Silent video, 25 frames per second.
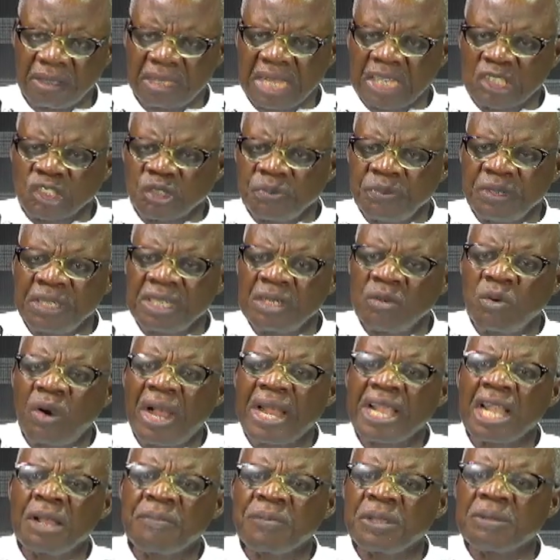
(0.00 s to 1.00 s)

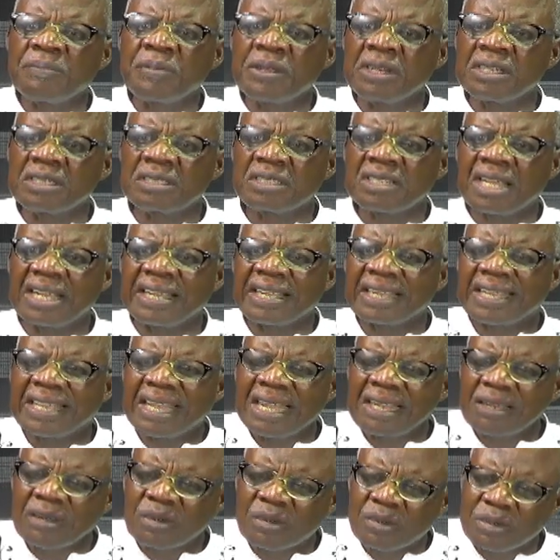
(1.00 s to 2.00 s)
etumidiwaye bibini say,
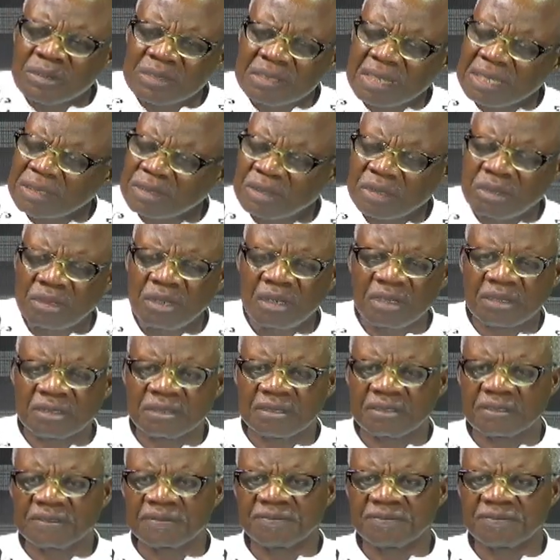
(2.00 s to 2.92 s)
get closer to God.